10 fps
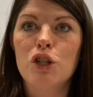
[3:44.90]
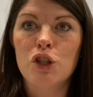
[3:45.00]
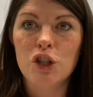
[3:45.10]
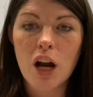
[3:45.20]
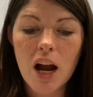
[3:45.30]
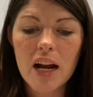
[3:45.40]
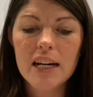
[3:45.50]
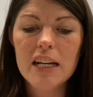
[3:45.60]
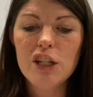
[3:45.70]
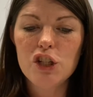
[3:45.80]

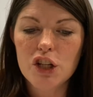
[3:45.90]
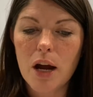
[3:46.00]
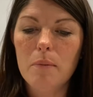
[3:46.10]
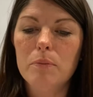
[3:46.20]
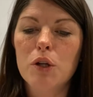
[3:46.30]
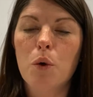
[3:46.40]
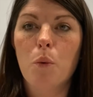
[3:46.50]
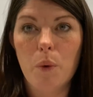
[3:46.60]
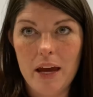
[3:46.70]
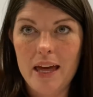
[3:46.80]
Johnny jumped
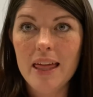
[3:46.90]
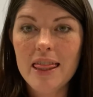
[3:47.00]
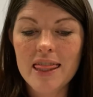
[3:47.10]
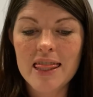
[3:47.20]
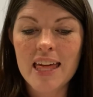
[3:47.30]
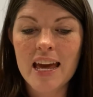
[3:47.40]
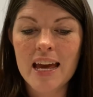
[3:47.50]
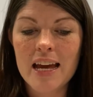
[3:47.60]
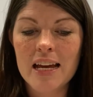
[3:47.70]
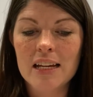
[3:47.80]
with,
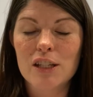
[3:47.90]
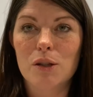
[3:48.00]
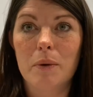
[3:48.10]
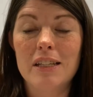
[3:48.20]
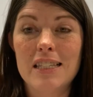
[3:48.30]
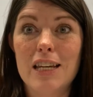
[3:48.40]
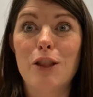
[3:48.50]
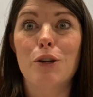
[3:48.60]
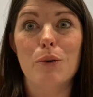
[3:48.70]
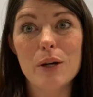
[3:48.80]
so we see
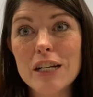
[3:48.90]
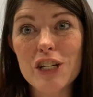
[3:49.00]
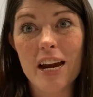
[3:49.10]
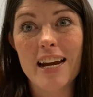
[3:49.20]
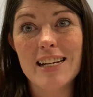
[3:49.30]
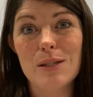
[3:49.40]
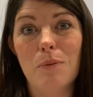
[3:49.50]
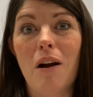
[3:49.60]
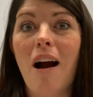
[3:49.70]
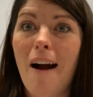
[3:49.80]
3 J's.
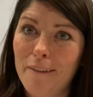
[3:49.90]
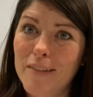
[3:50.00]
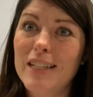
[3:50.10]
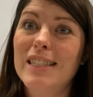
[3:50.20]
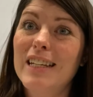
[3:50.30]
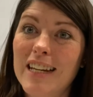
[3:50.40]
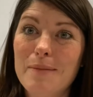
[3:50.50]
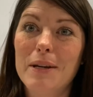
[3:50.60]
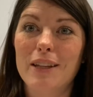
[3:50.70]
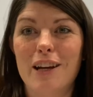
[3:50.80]
We're obviously going to
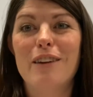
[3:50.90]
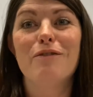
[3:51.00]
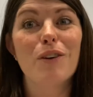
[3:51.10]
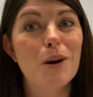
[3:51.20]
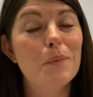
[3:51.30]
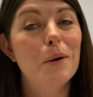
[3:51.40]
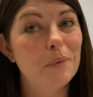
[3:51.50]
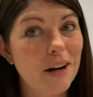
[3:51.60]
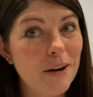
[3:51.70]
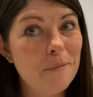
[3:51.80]
be looking for a what
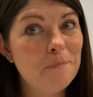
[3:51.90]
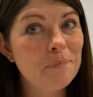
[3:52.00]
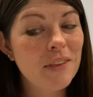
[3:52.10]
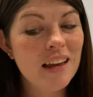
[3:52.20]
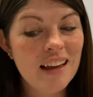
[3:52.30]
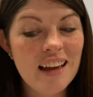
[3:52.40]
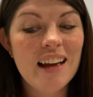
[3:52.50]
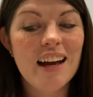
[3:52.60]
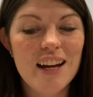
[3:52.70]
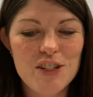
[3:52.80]
word?
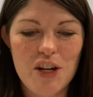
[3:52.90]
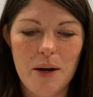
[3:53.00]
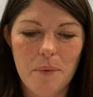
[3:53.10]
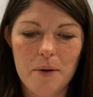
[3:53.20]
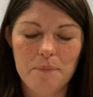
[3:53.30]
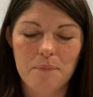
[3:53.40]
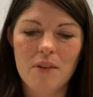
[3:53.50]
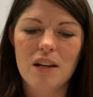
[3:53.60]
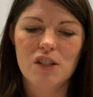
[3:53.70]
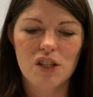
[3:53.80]
A J word.
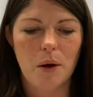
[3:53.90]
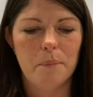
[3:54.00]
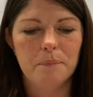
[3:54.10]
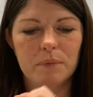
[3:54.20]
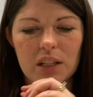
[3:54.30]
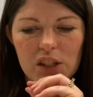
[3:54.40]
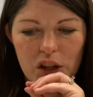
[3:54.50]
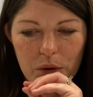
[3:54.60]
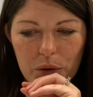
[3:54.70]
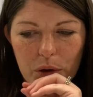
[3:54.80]
So let's
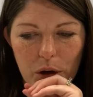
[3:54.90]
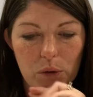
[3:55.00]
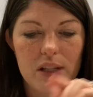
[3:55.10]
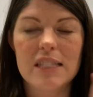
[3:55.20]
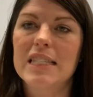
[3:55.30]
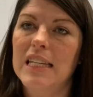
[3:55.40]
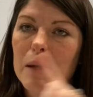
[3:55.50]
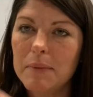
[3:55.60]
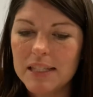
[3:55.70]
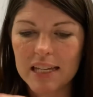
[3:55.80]
go through, let's
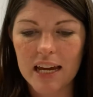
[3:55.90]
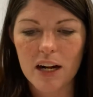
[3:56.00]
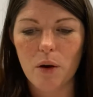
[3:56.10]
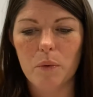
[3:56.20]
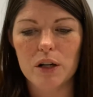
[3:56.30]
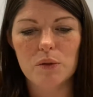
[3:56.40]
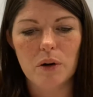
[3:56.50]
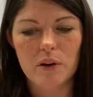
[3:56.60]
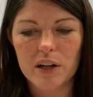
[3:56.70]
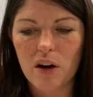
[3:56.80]
skim and scan our words. We're
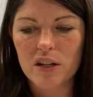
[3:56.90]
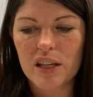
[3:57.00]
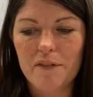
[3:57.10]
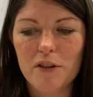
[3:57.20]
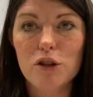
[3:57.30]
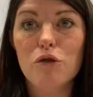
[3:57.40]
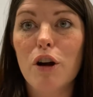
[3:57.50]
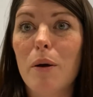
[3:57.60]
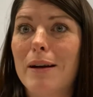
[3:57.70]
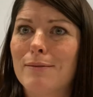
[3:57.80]
going across that first
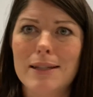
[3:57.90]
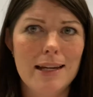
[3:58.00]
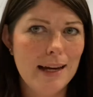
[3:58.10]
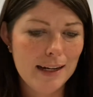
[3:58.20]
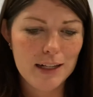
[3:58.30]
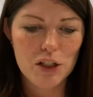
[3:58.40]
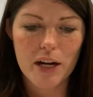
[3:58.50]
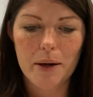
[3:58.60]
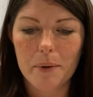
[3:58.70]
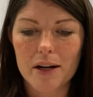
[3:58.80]
row. I don't see any
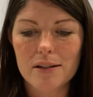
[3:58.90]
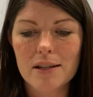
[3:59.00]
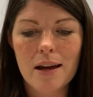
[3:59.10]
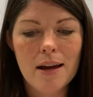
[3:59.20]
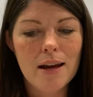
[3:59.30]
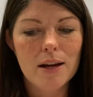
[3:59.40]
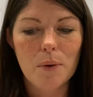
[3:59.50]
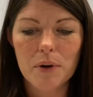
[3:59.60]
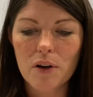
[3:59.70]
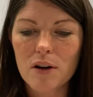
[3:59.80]
J words.
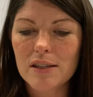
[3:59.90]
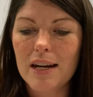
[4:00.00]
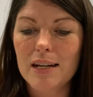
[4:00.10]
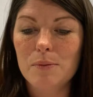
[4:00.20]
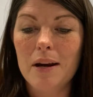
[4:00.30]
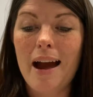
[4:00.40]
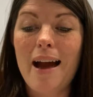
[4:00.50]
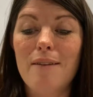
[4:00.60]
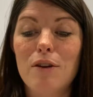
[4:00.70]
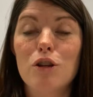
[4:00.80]
Going across next one, I
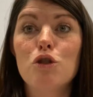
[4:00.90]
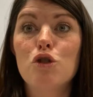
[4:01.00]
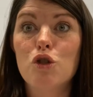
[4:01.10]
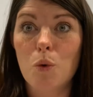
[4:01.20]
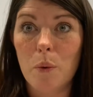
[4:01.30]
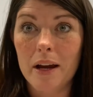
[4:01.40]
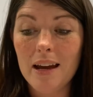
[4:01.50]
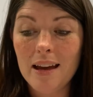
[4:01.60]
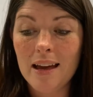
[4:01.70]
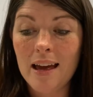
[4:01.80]
have
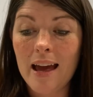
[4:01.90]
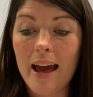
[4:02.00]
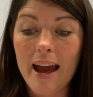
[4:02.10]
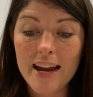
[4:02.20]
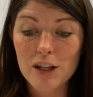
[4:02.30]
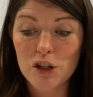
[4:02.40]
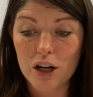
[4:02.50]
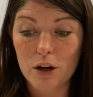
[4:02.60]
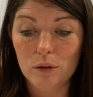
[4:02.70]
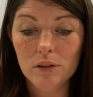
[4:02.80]
joy and
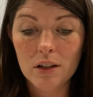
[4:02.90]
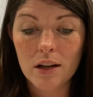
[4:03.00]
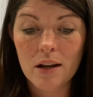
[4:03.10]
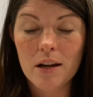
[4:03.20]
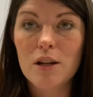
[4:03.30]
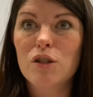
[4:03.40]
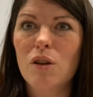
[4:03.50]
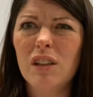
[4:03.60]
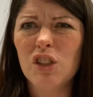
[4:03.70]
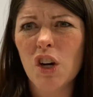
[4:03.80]
jiggled. So
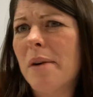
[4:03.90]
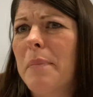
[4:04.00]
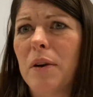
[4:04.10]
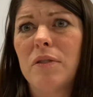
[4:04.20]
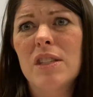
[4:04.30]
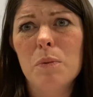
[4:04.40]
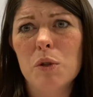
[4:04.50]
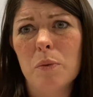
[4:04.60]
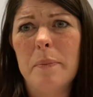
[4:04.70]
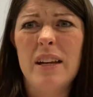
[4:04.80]
let's try them both, see
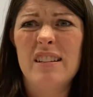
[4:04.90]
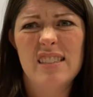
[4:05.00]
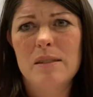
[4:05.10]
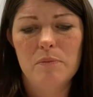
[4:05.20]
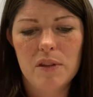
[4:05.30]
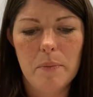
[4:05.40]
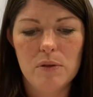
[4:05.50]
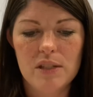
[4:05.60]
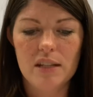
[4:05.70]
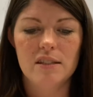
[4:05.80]
which one makes the
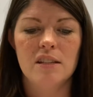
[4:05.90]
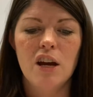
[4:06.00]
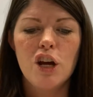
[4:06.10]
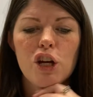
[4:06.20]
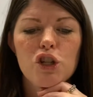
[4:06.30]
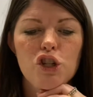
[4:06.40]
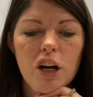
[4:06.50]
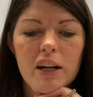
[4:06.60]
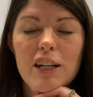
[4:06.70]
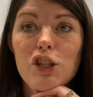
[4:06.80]
most sense.
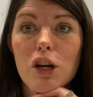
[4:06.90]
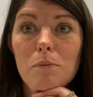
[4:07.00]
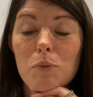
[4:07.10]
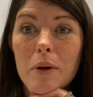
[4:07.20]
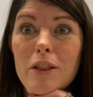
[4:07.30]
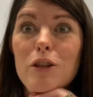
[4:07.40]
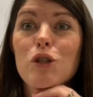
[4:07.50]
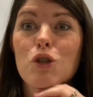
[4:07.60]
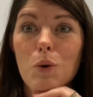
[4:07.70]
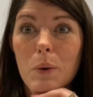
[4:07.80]
Johnny jumped with
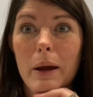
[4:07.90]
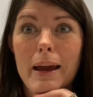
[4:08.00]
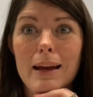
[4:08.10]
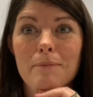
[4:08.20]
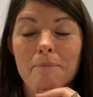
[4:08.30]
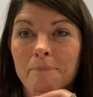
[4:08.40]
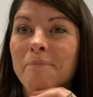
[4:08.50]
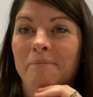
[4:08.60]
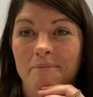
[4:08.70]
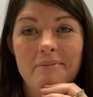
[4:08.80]
joy.
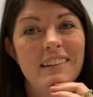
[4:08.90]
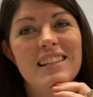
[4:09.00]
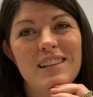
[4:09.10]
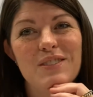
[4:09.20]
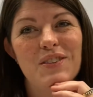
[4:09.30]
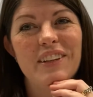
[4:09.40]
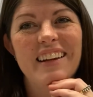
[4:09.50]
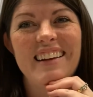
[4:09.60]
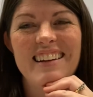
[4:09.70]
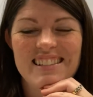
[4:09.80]
That sounds really
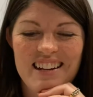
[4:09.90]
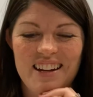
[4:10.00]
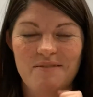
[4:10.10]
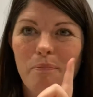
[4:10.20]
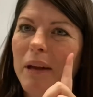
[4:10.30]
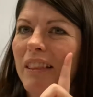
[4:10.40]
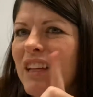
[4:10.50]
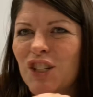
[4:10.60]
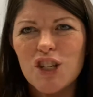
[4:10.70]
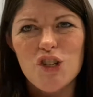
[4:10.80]
good, doesn't it? But
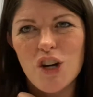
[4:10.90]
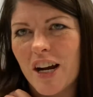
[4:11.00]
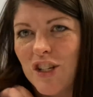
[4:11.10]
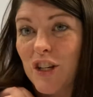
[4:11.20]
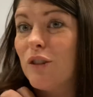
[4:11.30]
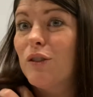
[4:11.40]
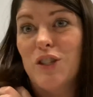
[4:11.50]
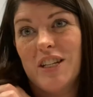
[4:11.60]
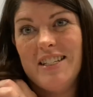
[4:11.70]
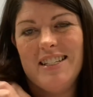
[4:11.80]
let's just try jiggled
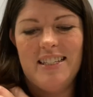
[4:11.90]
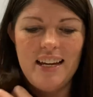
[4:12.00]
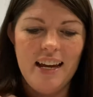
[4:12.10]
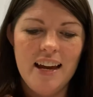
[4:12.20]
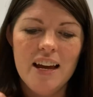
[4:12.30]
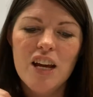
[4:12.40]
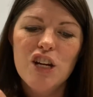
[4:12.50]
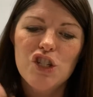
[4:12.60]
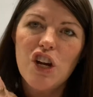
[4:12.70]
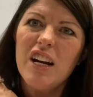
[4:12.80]
just to see.
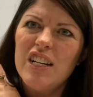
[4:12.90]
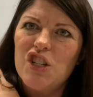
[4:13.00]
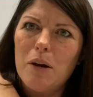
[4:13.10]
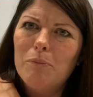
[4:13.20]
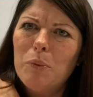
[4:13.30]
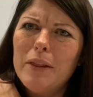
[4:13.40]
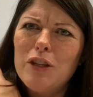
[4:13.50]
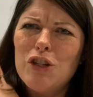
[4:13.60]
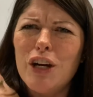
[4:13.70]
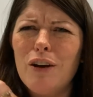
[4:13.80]
Johnny jumped
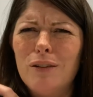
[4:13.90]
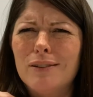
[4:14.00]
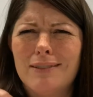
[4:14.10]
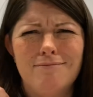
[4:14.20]
with jiggled.